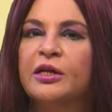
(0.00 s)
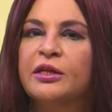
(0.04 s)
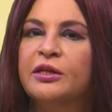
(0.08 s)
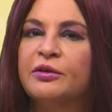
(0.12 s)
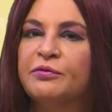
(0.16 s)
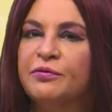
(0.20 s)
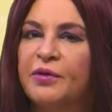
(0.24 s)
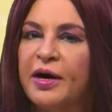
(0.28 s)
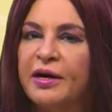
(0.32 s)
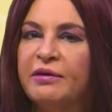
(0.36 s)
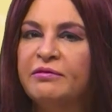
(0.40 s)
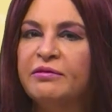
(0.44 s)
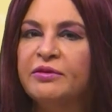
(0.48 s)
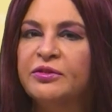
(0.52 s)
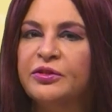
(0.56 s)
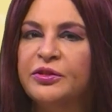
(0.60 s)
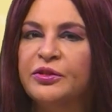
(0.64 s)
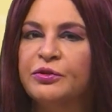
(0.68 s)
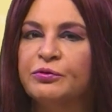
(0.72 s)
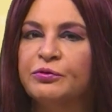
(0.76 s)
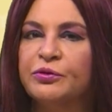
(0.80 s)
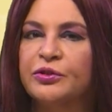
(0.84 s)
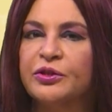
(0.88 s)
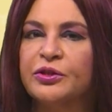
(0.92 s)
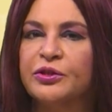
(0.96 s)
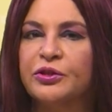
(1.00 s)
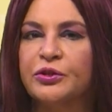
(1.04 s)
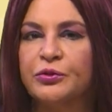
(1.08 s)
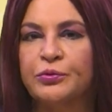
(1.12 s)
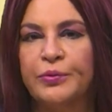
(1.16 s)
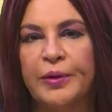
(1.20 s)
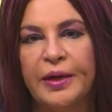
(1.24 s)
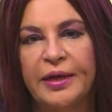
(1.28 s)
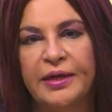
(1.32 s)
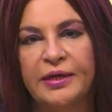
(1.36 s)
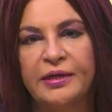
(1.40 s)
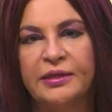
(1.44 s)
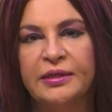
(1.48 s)
the virus uses to
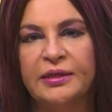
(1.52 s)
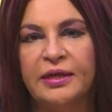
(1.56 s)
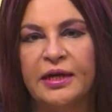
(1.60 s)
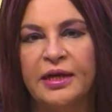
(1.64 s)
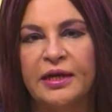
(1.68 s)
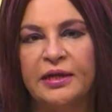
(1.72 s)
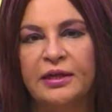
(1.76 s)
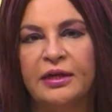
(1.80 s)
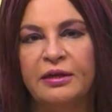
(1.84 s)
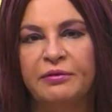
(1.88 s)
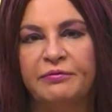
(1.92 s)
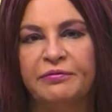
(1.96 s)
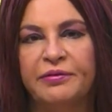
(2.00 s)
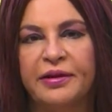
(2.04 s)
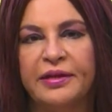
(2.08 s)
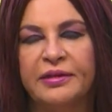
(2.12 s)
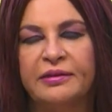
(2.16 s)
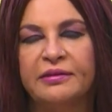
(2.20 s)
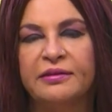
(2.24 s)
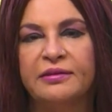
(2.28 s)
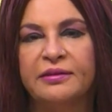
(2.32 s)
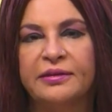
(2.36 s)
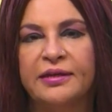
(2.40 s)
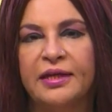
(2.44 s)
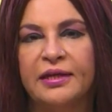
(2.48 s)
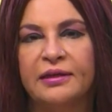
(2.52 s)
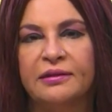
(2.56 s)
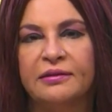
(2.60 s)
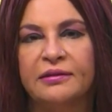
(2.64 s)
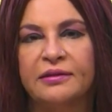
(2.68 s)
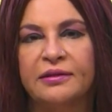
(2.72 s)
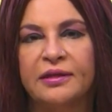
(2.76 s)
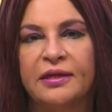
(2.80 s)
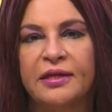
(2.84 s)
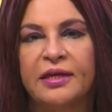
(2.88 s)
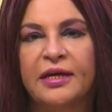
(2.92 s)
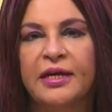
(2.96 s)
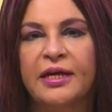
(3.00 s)
enter and infect the
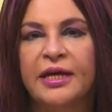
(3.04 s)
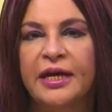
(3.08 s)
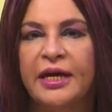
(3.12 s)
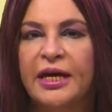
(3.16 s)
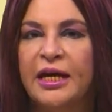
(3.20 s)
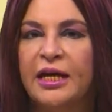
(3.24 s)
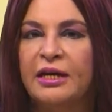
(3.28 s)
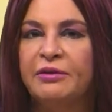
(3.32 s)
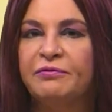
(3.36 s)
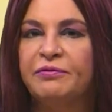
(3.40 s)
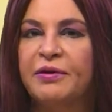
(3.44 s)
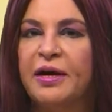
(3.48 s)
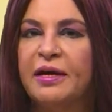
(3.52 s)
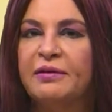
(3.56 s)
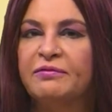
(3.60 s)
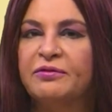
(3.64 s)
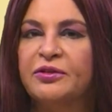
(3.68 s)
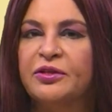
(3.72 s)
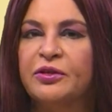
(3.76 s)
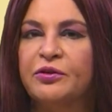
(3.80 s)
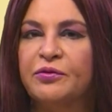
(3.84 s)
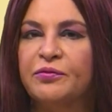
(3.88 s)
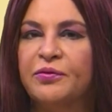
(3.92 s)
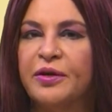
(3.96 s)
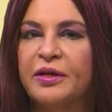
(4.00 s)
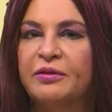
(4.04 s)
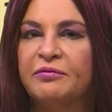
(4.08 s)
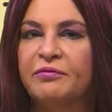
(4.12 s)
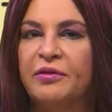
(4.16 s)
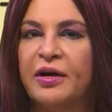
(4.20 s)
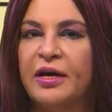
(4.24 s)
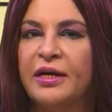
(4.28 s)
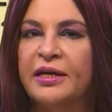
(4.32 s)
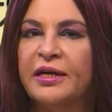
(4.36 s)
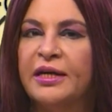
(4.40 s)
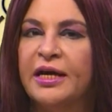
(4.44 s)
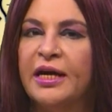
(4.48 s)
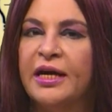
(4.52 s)
cells.
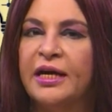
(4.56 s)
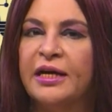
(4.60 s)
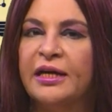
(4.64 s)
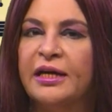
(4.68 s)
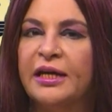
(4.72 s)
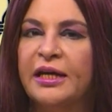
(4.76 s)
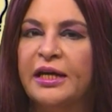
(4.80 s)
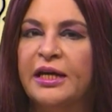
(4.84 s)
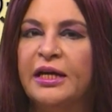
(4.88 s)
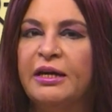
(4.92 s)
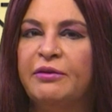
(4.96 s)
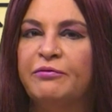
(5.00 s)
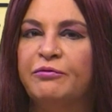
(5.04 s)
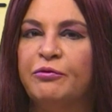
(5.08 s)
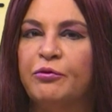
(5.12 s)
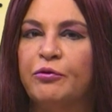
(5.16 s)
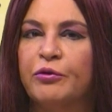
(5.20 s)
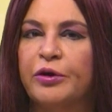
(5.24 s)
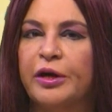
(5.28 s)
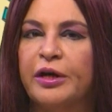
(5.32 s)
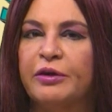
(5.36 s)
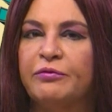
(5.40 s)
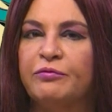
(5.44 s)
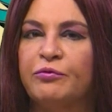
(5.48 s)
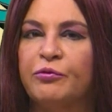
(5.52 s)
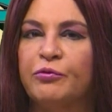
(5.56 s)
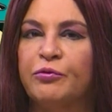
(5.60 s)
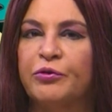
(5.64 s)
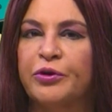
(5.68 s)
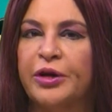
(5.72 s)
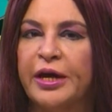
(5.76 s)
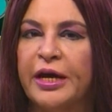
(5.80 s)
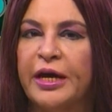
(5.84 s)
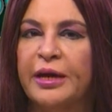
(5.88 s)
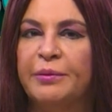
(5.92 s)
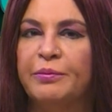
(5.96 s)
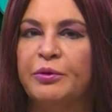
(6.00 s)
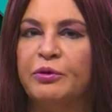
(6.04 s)
N501Y and
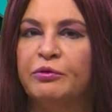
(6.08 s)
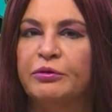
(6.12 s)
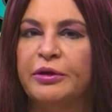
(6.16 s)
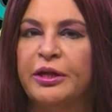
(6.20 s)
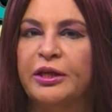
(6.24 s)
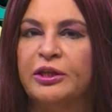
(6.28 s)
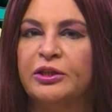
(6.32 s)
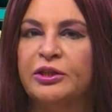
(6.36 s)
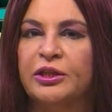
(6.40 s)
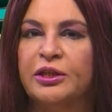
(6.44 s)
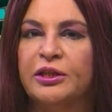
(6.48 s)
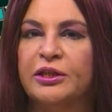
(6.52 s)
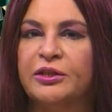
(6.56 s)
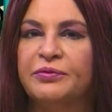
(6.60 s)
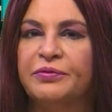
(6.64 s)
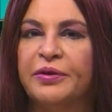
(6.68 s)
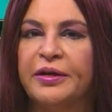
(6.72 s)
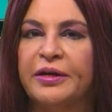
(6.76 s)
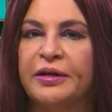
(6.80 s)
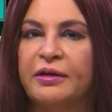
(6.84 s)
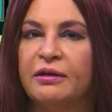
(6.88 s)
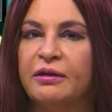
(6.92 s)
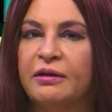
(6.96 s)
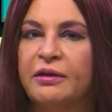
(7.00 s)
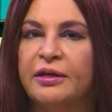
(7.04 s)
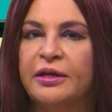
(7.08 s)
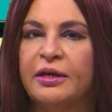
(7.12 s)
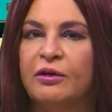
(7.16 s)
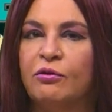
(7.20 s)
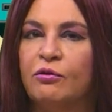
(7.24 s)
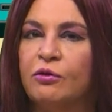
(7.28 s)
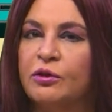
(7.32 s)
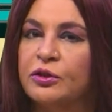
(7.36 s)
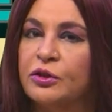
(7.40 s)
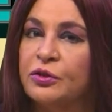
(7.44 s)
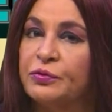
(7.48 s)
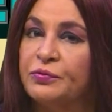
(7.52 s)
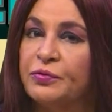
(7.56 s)
E484K mutations were earlier
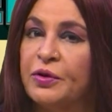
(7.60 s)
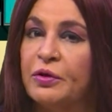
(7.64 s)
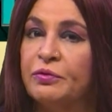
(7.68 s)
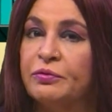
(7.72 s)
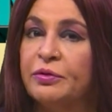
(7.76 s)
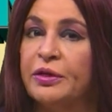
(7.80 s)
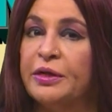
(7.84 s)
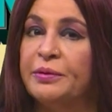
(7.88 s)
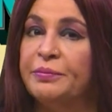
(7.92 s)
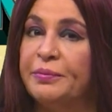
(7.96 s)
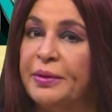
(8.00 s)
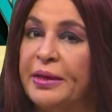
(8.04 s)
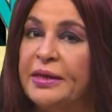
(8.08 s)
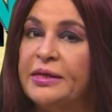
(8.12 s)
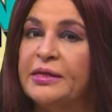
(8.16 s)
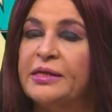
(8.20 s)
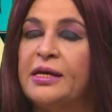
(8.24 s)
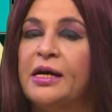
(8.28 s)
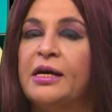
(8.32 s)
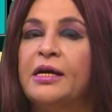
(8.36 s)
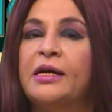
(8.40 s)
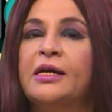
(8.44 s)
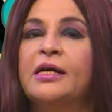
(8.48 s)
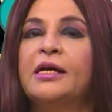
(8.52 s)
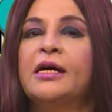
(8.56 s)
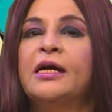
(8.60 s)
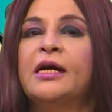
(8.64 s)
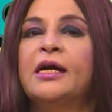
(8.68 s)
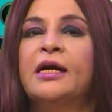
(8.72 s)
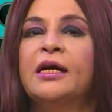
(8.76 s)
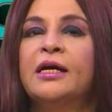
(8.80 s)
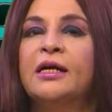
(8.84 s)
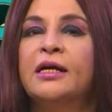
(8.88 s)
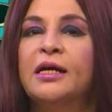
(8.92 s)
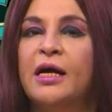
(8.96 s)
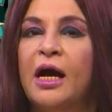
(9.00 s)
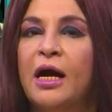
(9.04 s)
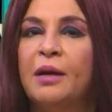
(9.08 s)
also found in beta,
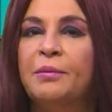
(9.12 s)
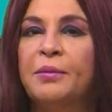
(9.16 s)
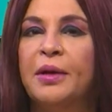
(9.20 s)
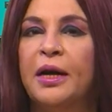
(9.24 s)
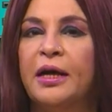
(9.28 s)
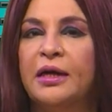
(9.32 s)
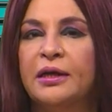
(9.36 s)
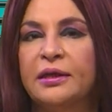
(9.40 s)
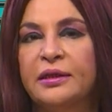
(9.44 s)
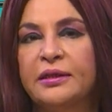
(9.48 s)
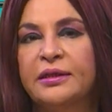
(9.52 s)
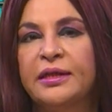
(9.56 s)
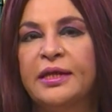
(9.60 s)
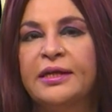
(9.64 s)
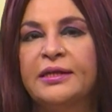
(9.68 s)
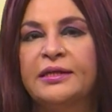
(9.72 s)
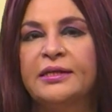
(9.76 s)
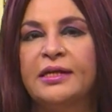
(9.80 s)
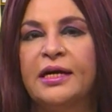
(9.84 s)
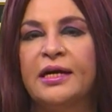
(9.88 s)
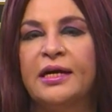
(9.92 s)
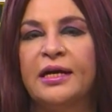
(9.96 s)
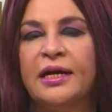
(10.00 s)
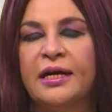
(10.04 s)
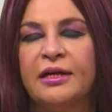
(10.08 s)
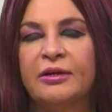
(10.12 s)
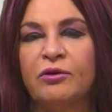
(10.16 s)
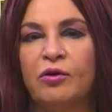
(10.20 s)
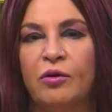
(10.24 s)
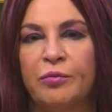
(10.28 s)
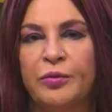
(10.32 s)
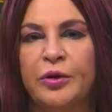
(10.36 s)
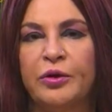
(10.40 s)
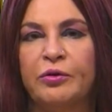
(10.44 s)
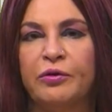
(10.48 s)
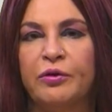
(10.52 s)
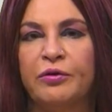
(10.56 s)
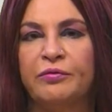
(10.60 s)
gamma, theta, and
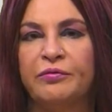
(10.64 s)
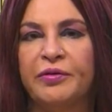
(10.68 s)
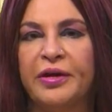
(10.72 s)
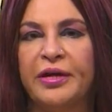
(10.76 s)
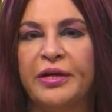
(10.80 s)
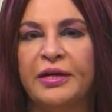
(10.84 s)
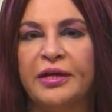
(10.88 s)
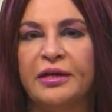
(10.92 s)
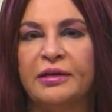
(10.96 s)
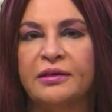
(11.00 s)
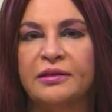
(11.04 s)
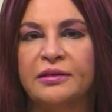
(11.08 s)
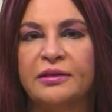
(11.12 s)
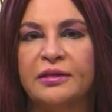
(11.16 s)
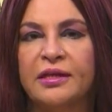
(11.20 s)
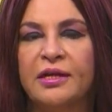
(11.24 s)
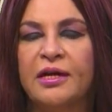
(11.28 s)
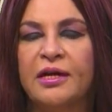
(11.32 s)
Omicron variants.